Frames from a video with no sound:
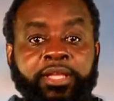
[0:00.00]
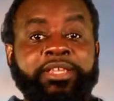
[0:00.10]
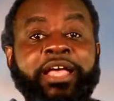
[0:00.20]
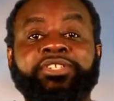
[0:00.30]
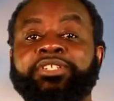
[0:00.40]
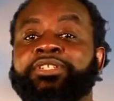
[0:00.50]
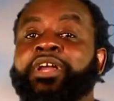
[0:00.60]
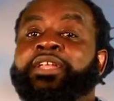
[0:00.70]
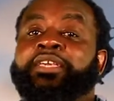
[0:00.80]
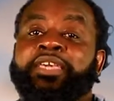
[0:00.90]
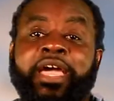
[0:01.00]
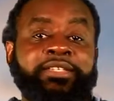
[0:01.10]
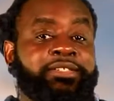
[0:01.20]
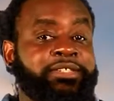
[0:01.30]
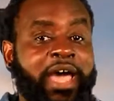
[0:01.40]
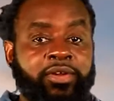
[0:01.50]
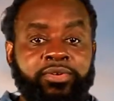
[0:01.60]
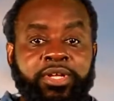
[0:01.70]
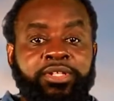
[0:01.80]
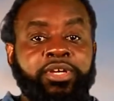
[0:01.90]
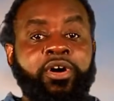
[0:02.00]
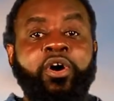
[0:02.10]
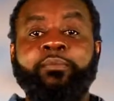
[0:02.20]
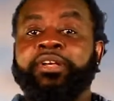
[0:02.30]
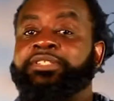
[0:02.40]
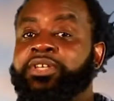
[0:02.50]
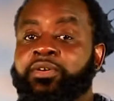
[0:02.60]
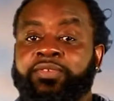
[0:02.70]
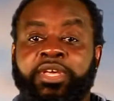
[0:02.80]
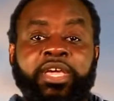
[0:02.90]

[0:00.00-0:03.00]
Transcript: That's just not a catchy title to call myself.